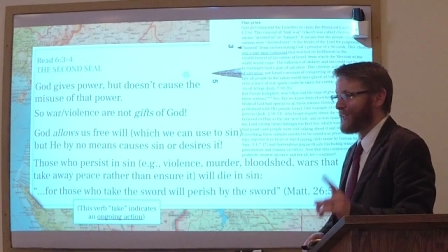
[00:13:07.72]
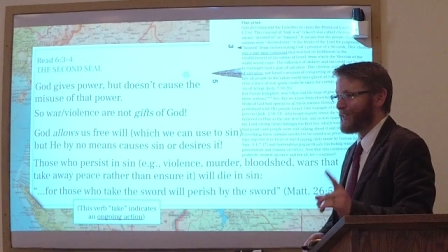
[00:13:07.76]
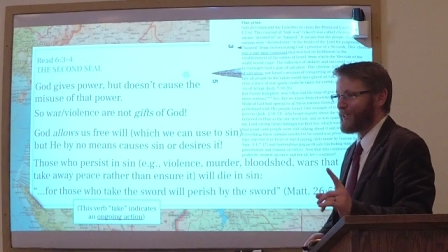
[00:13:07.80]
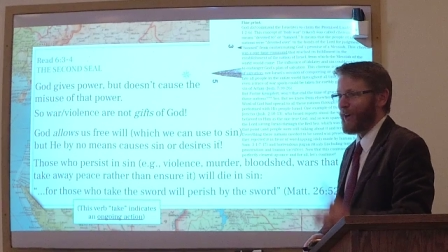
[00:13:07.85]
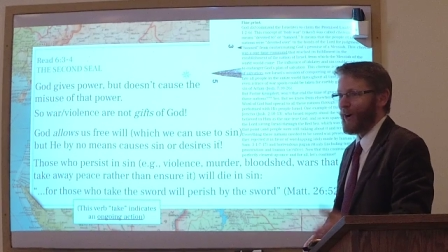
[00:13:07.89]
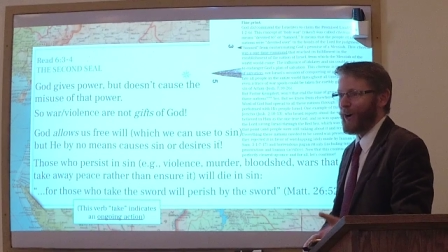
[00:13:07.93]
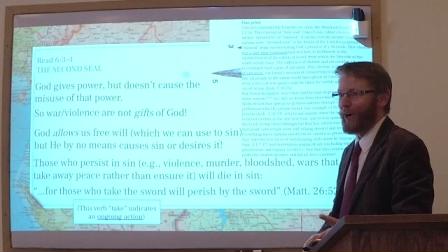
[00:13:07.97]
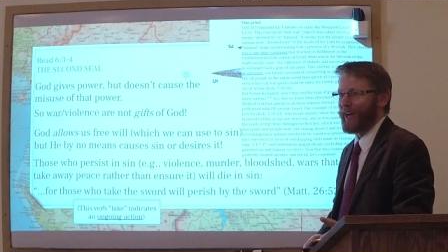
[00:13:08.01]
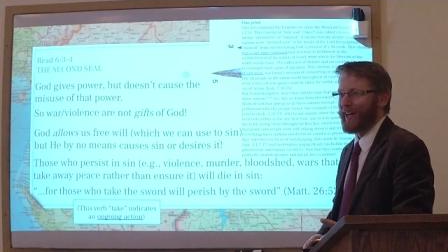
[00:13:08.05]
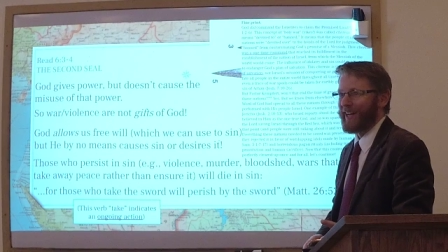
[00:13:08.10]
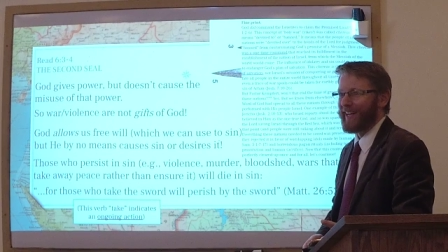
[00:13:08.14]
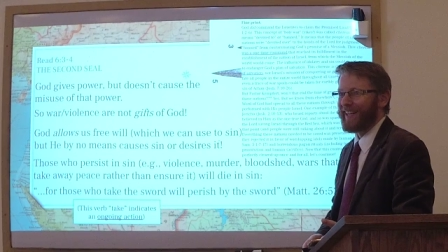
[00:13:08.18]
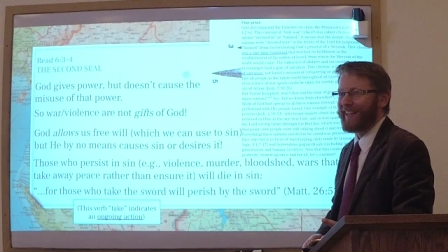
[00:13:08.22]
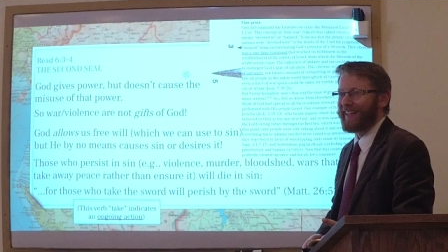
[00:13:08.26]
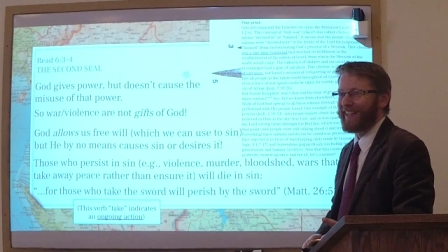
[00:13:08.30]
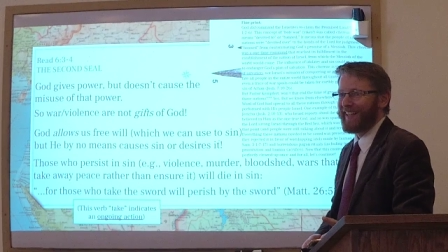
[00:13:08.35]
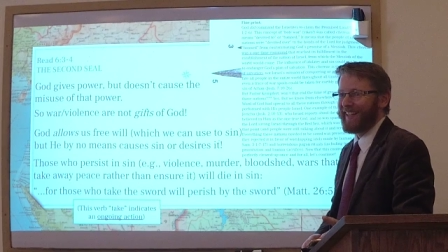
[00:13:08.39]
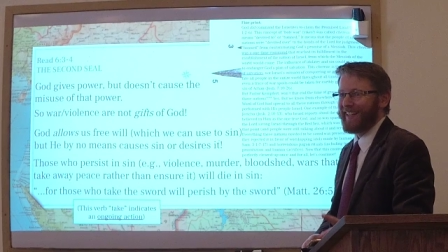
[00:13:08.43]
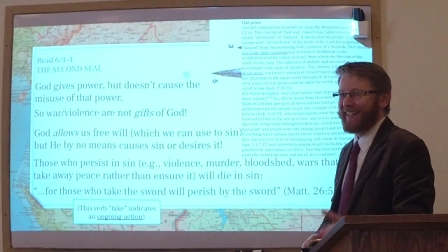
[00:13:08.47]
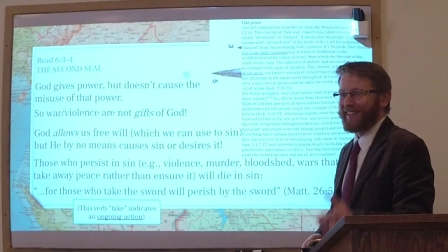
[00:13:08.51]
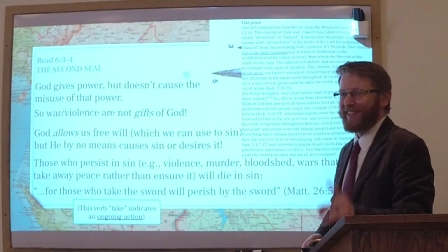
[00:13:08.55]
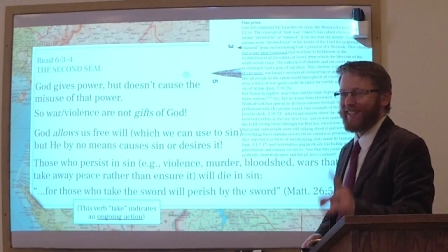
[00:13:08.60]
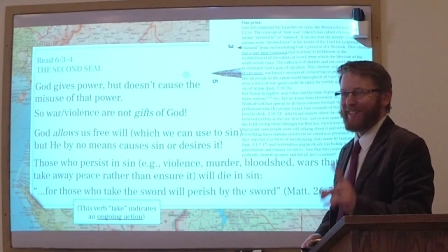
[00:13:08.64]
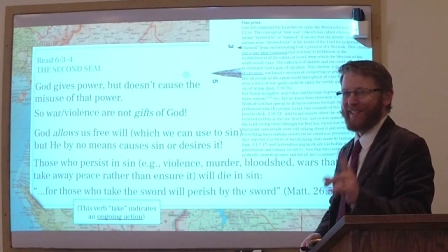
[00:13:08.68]
Sorry.
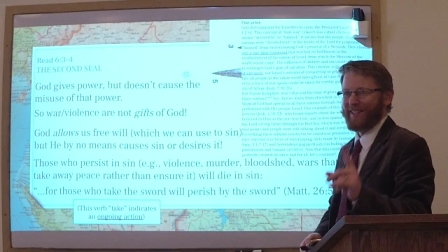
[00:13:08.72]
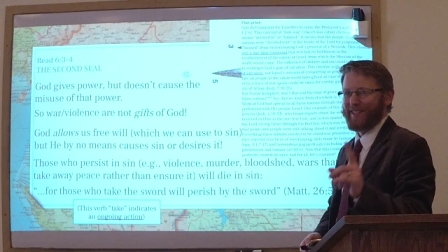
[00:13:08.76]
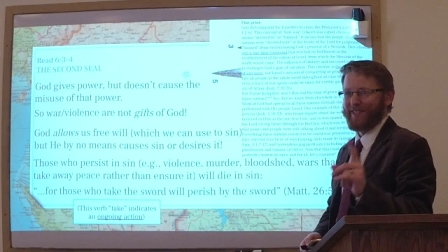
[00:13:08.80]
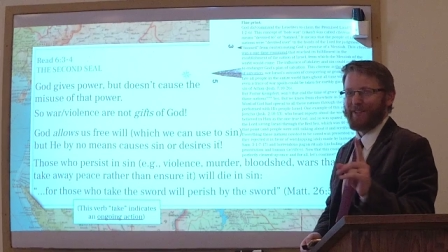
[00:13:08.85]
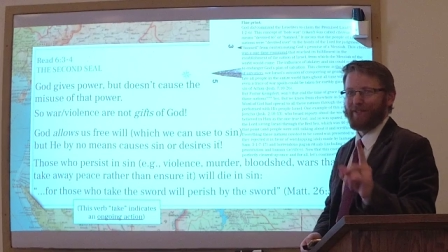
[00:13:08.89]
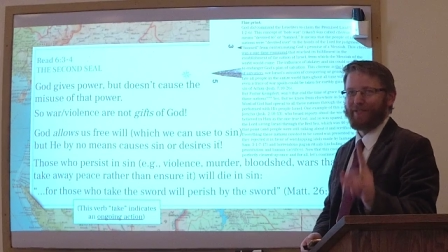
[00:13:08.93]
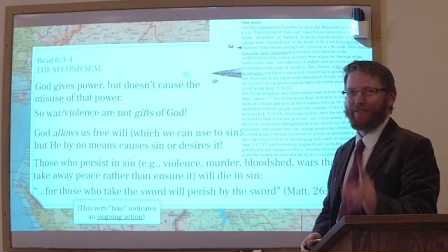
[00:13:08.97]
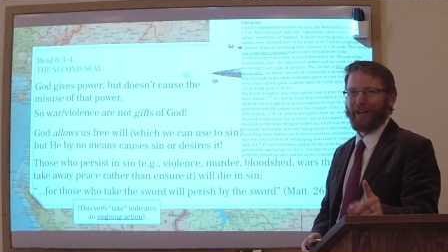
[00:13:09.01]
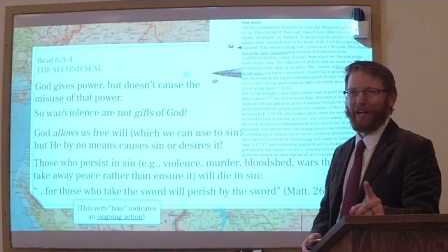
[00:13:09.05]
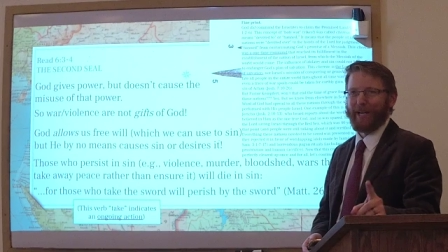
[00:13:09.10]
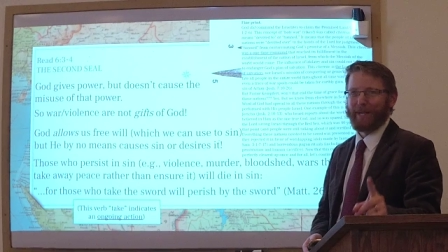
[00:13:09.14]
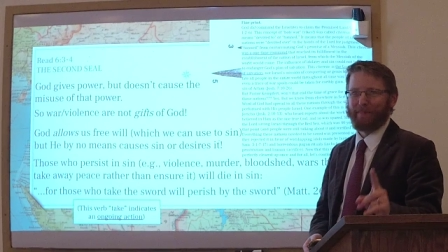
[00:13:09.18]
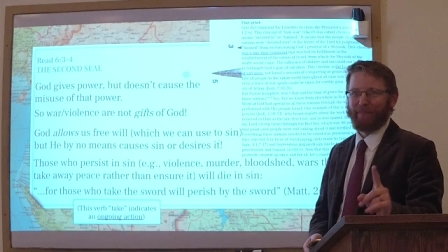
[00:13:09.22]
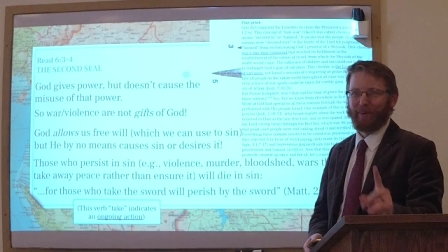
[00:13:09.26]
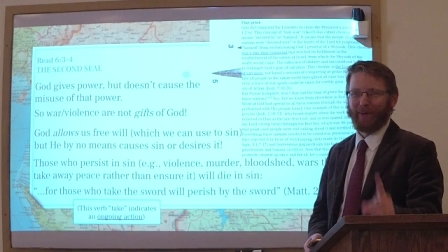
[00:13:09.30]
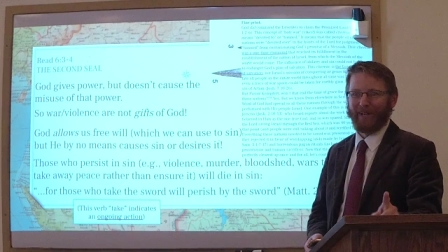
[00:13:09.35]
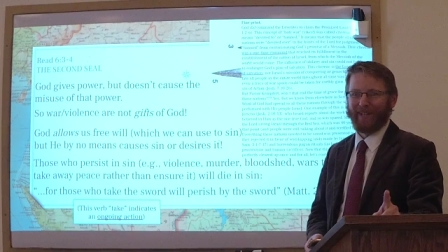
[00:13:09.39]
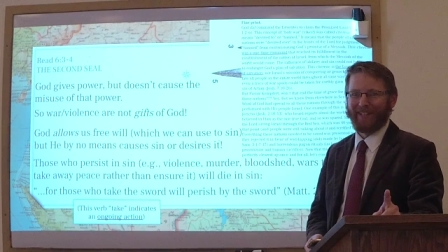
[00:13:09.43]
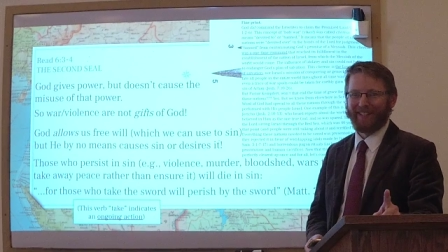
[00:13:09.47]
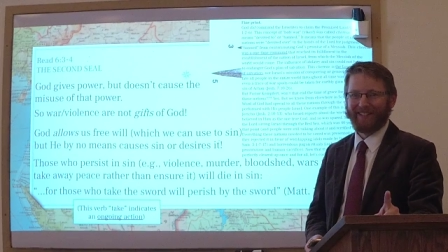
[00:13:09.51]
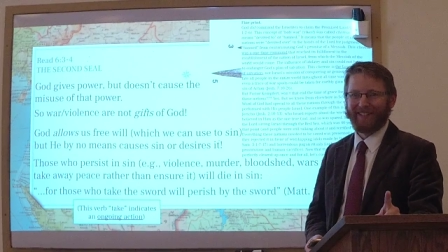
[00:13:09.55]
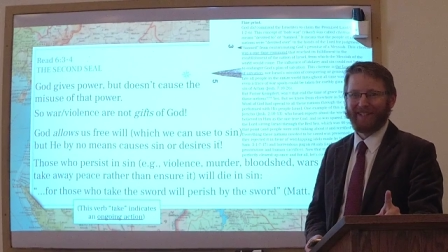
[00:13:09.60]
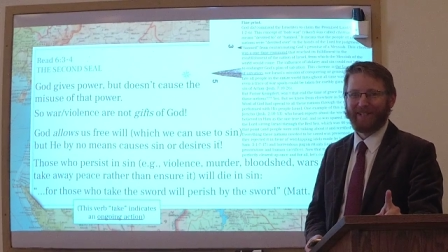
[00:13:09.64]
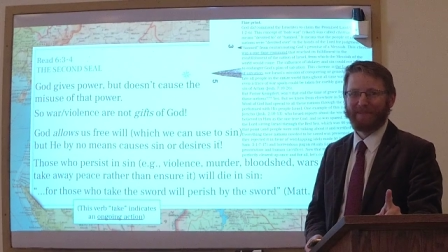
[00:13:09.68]
This is the fine
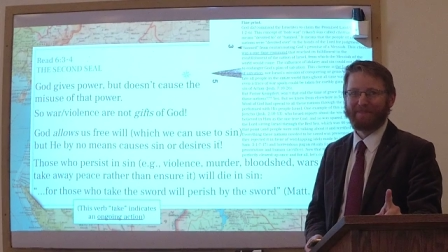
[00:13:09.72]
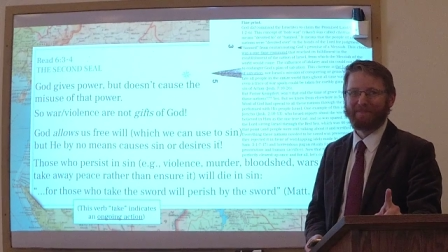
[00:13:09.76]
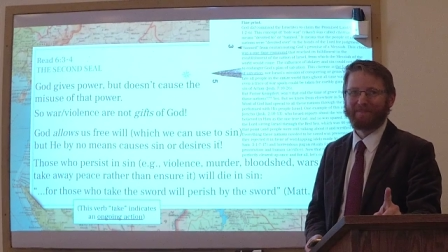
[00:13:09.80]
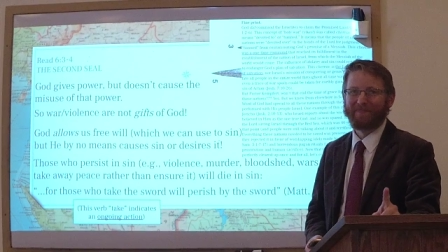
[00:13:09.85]
print.